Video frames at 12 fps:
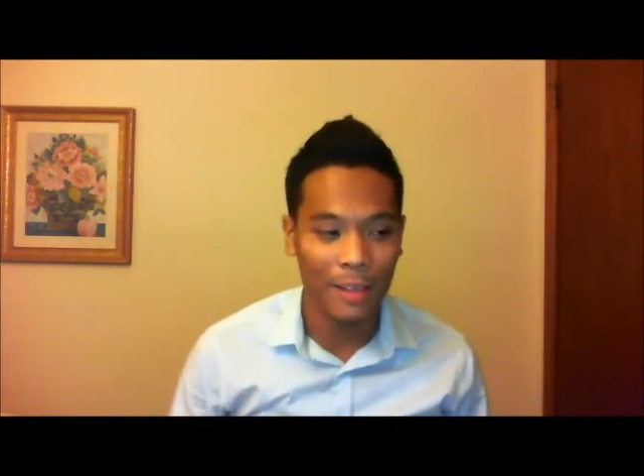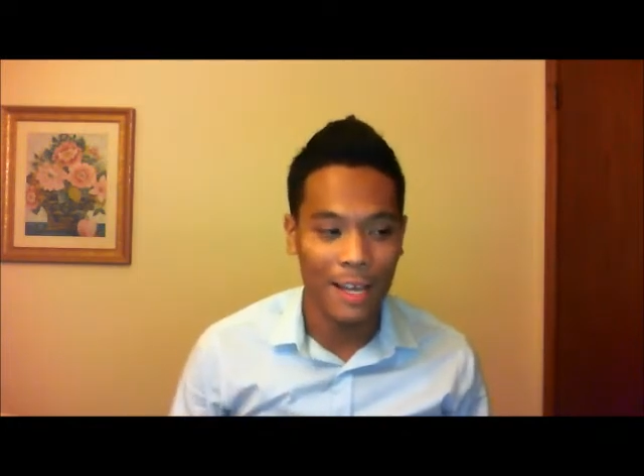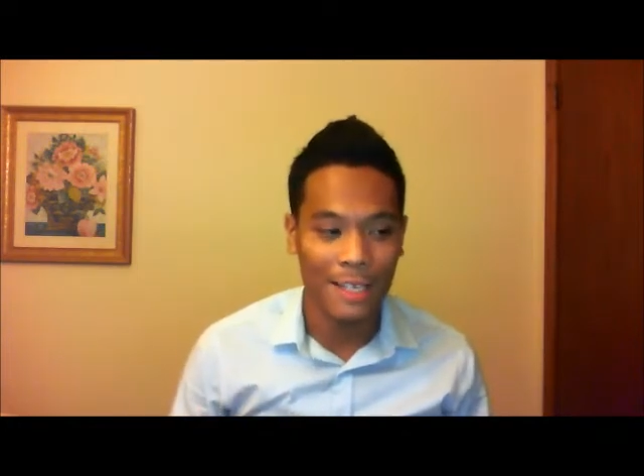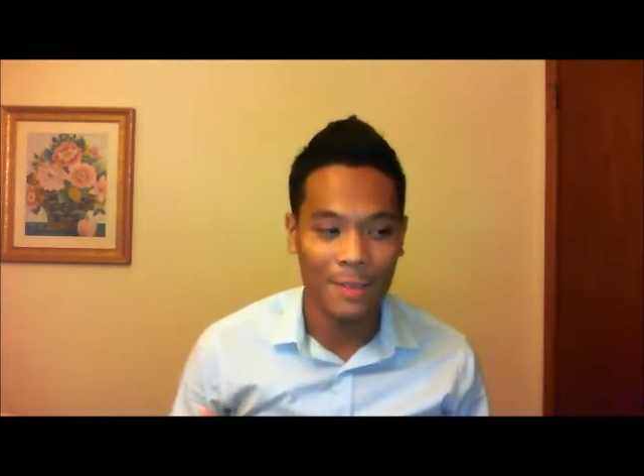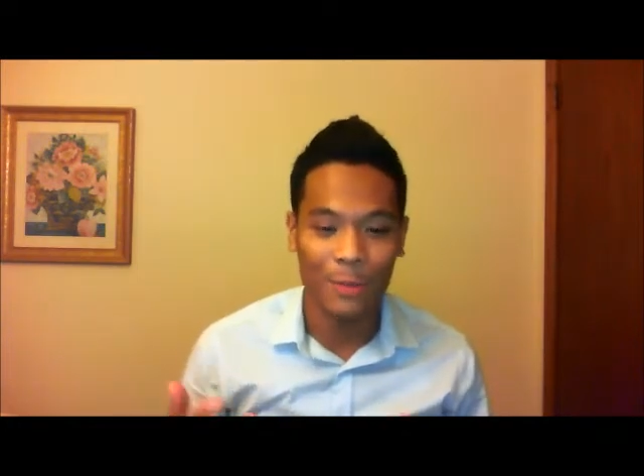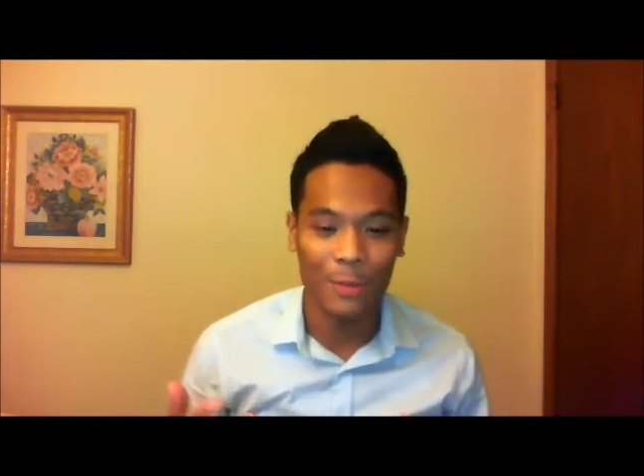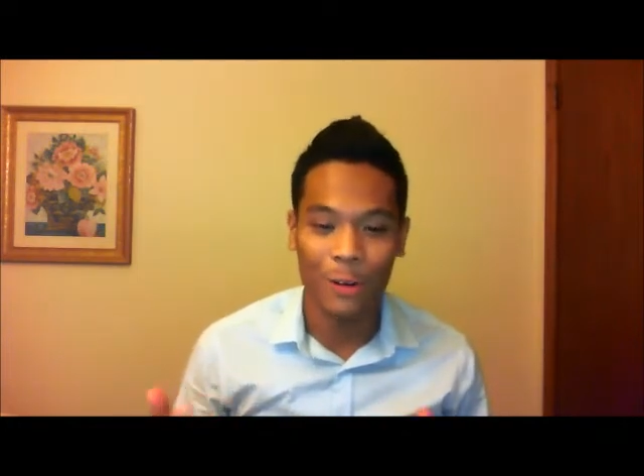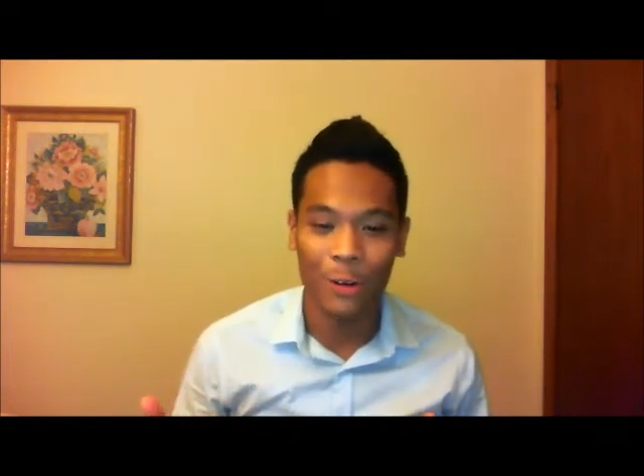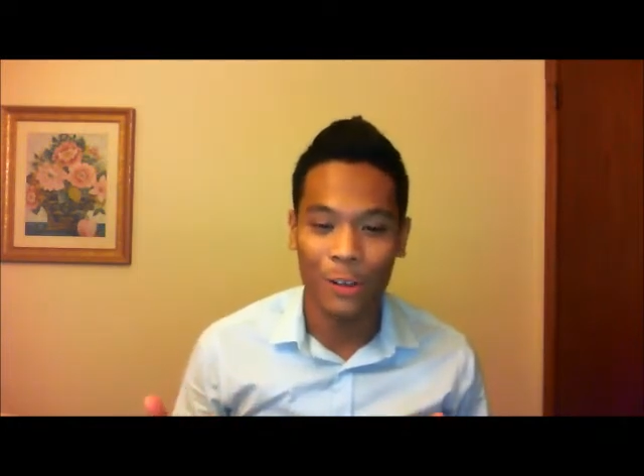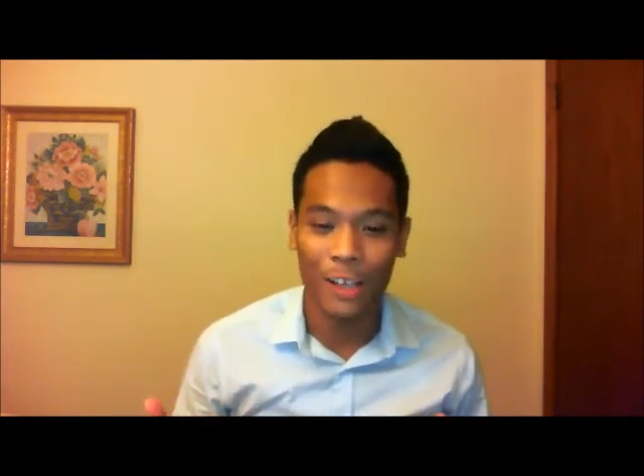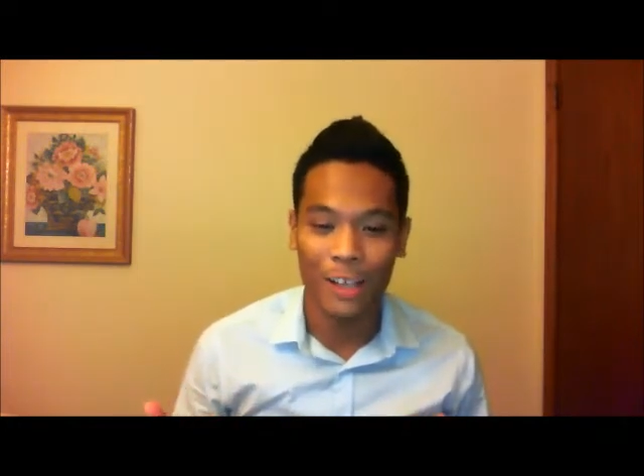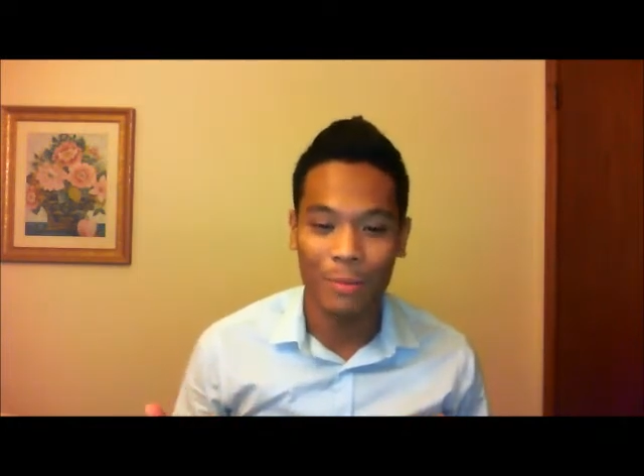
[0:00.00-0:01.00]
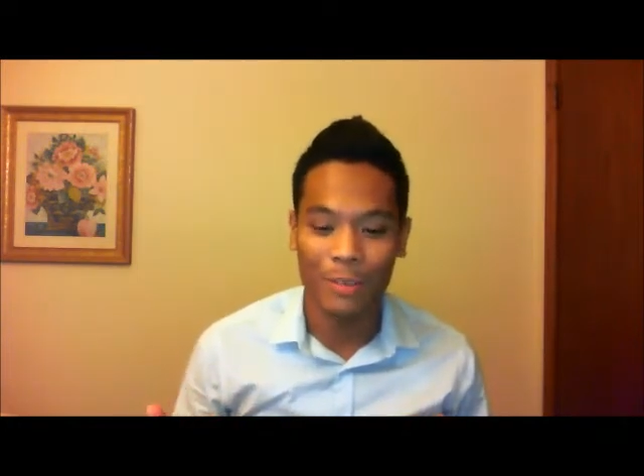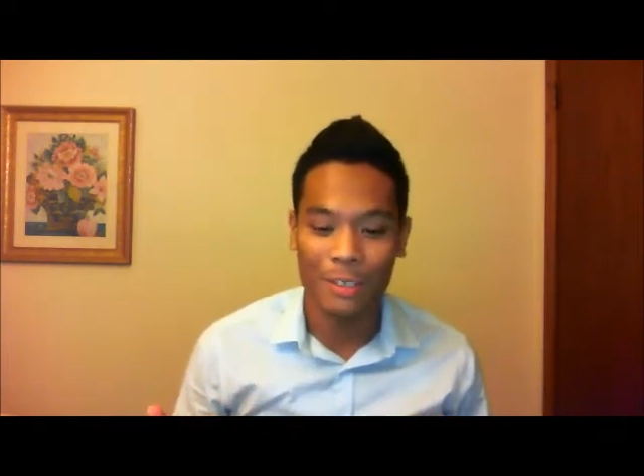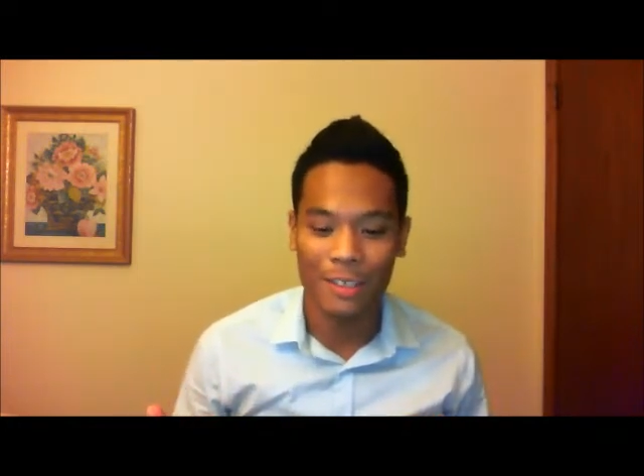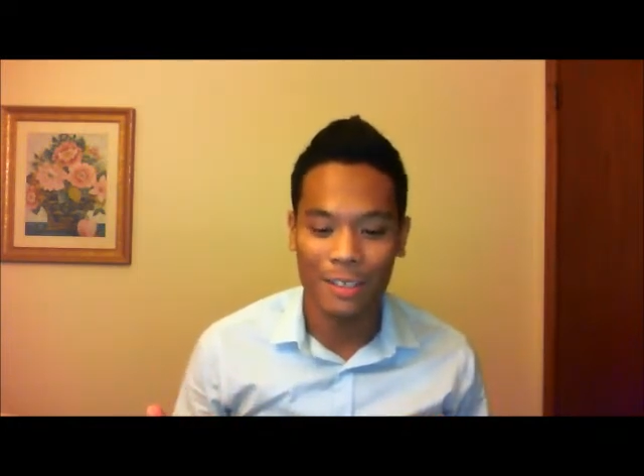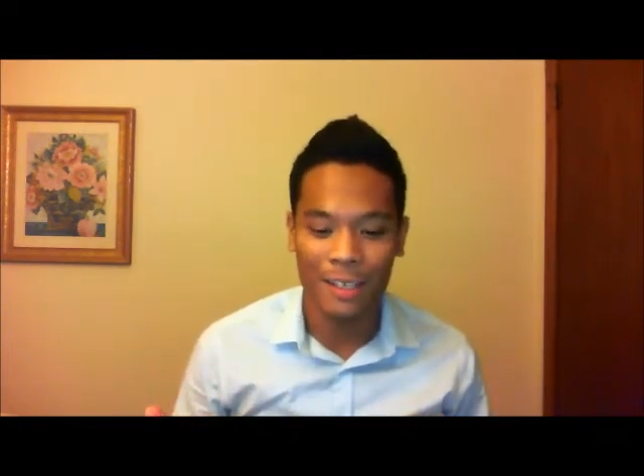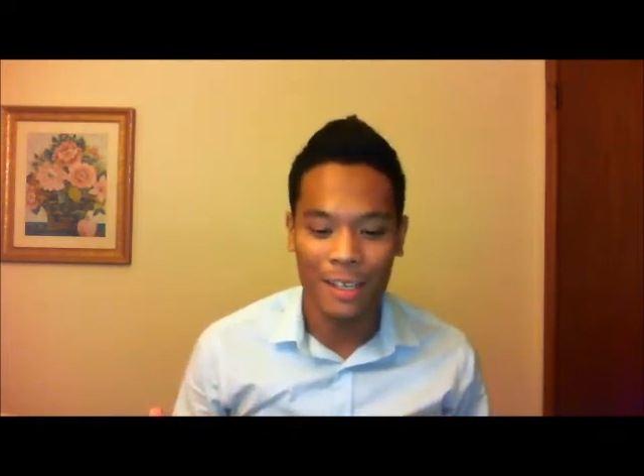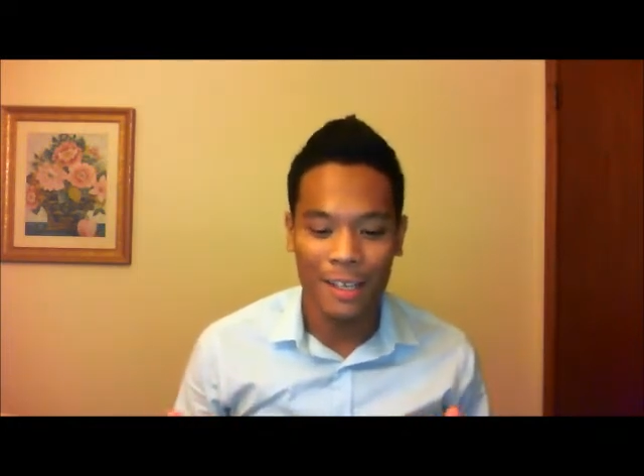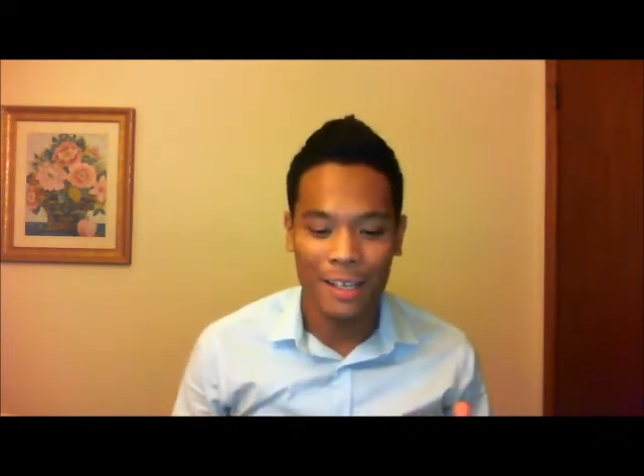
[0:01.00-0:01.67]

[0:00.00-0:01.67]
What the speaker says: as we were all able to